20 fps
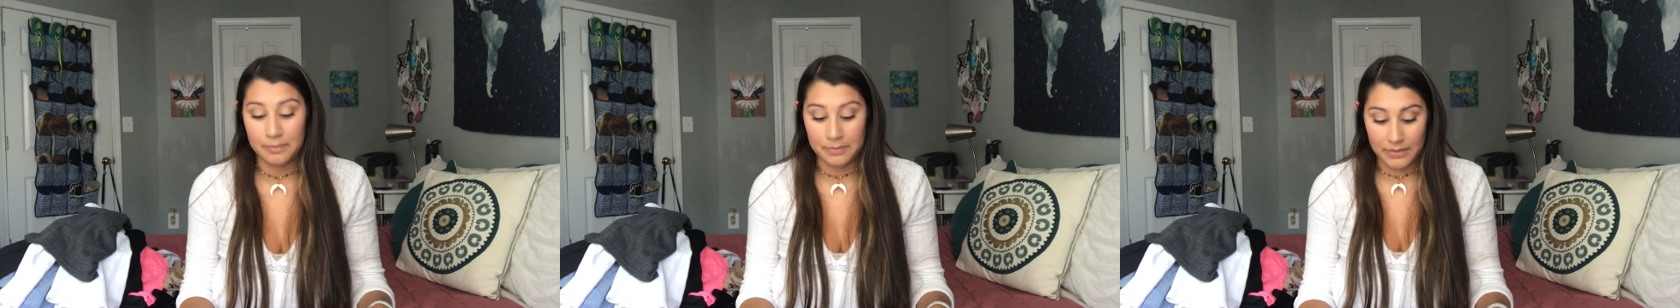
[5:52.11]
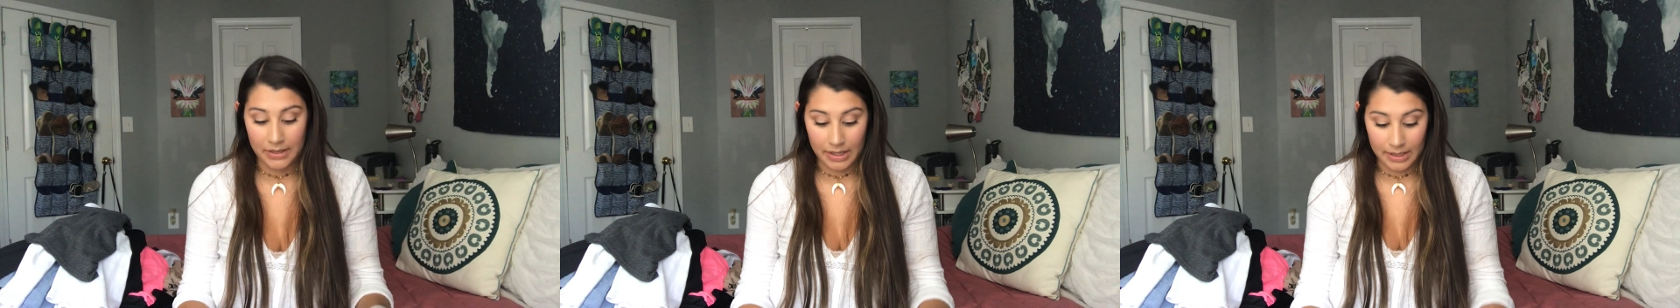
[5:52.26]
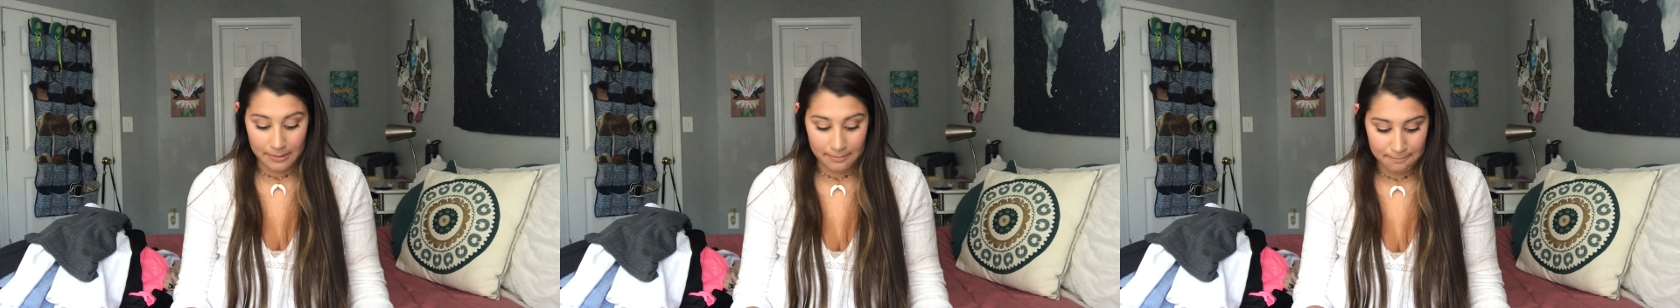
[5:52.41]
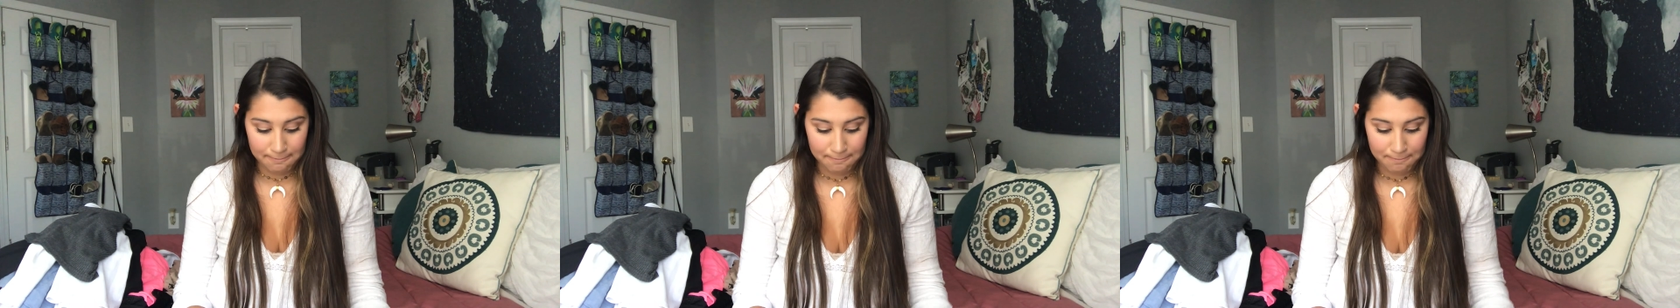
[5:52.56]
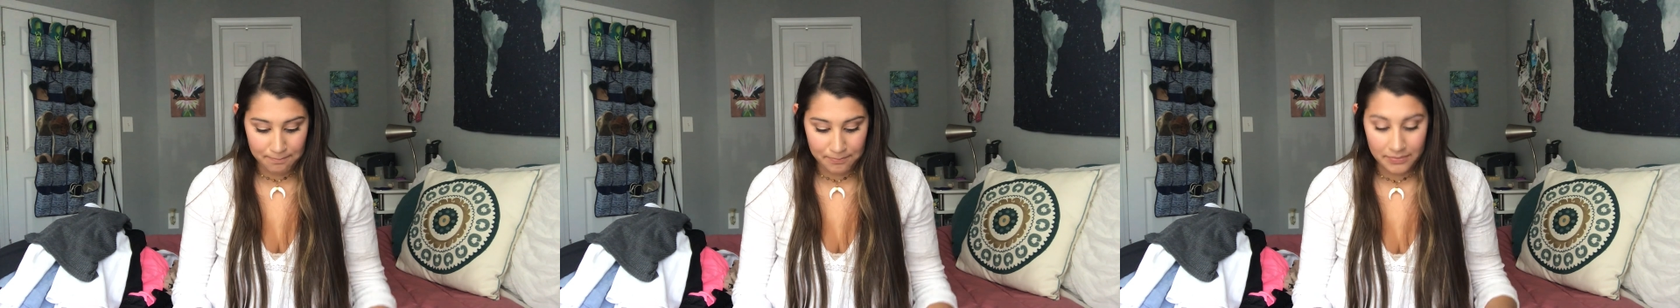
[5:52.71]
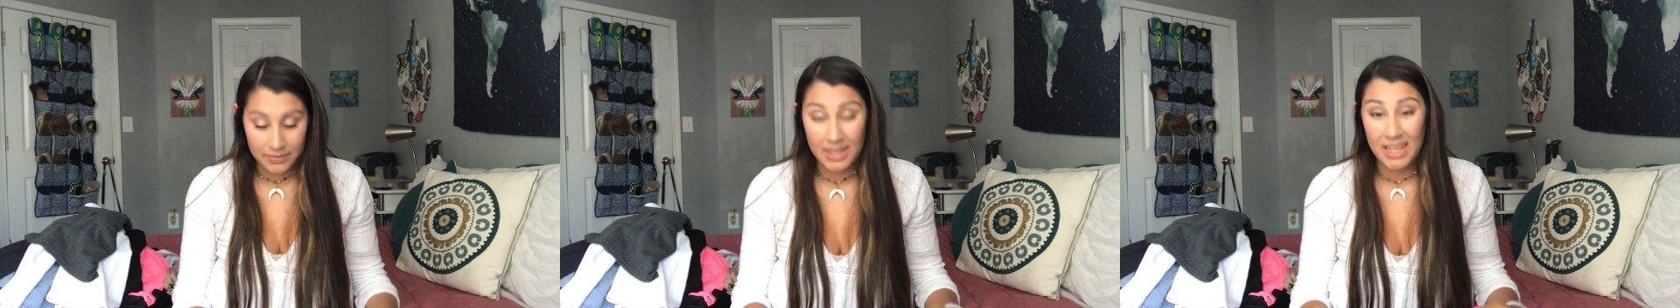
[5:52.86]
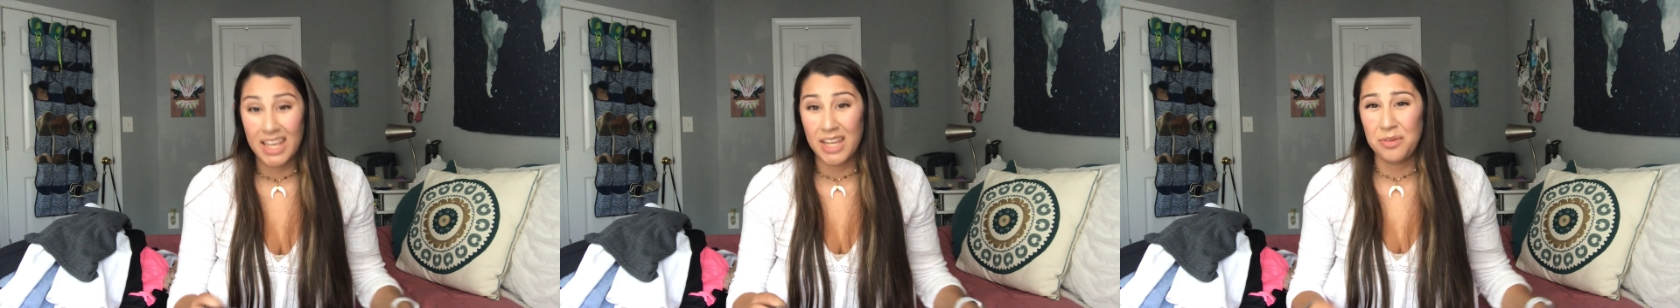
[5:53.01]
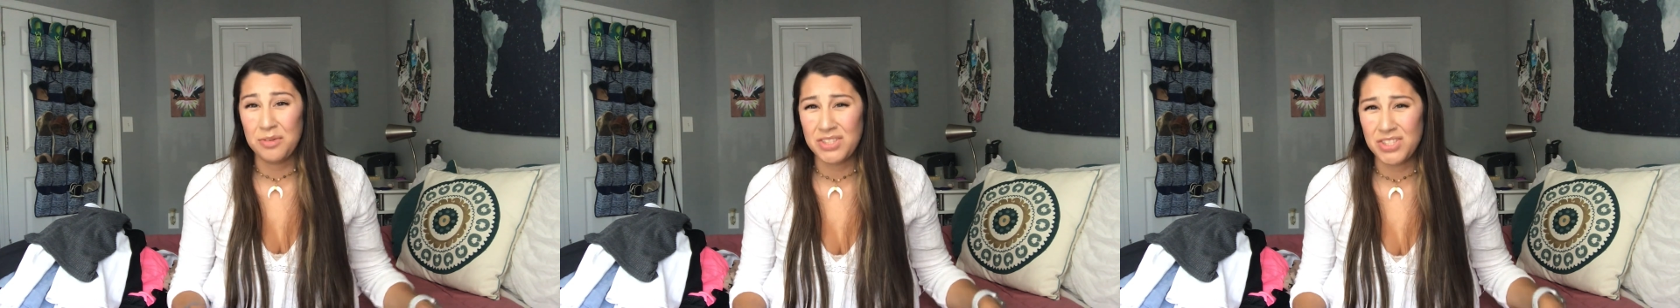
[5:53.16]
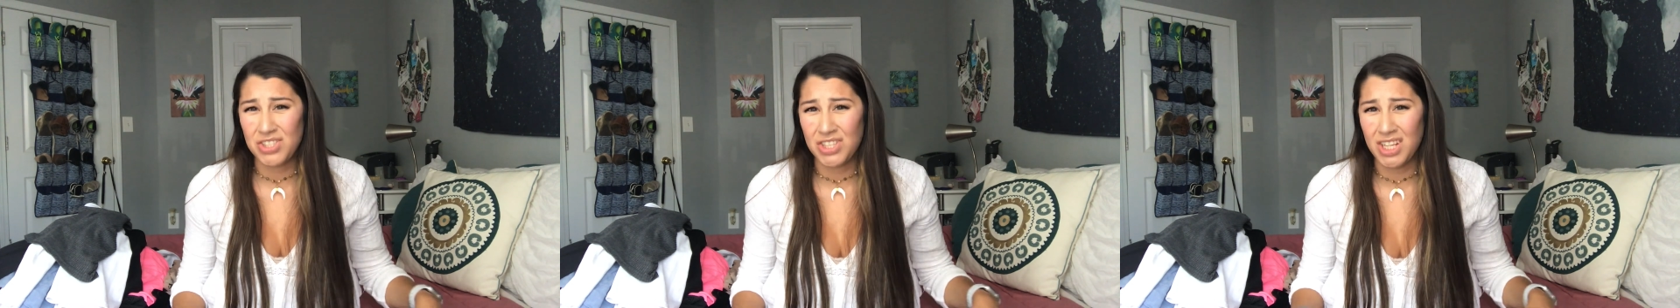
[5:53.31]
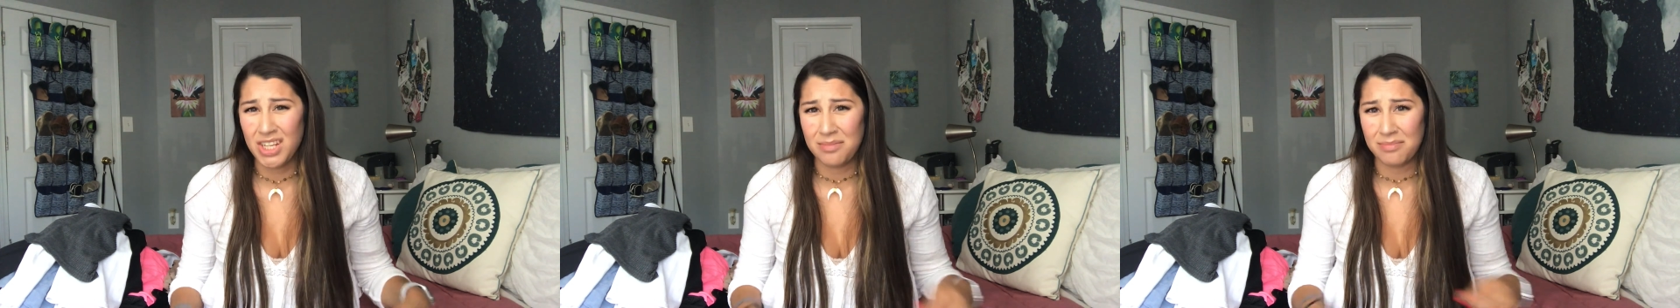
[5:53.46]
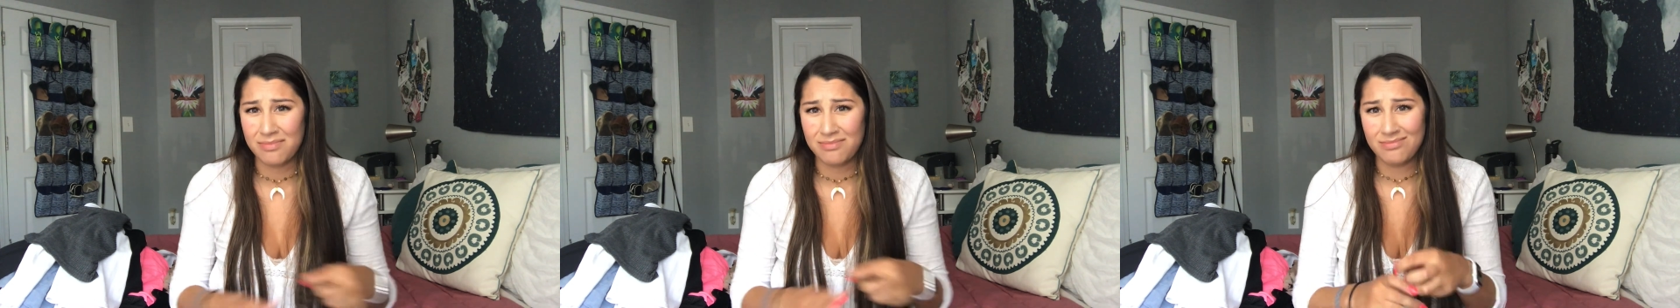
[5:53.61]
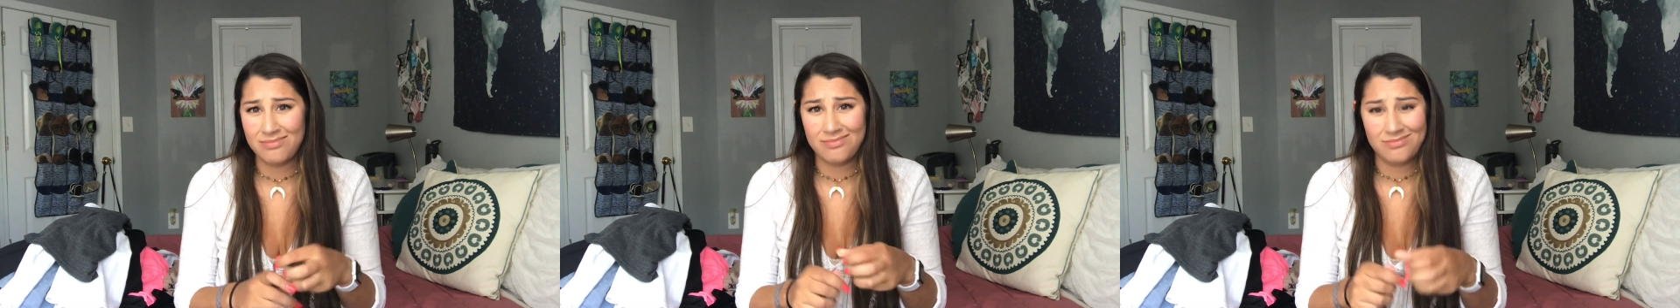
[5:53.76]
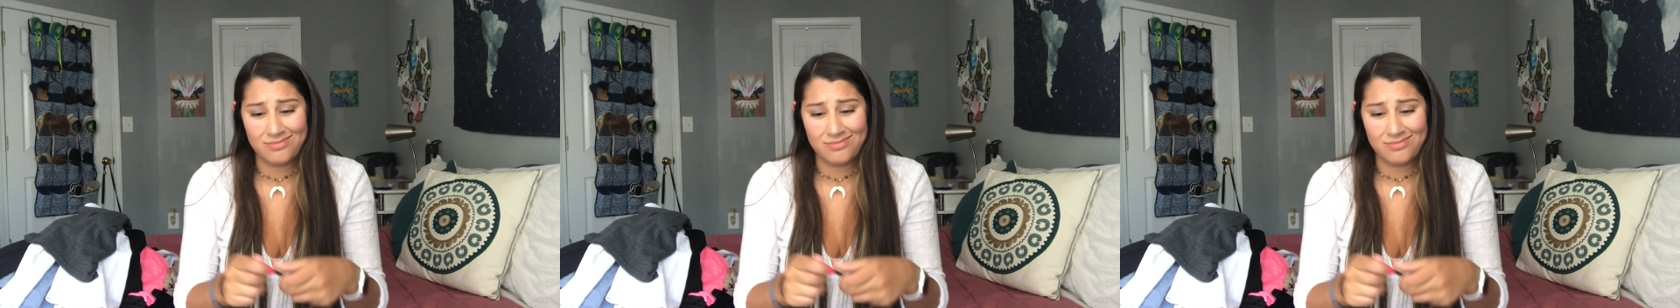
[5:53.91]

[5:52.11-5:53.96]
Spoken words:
but it was cheap.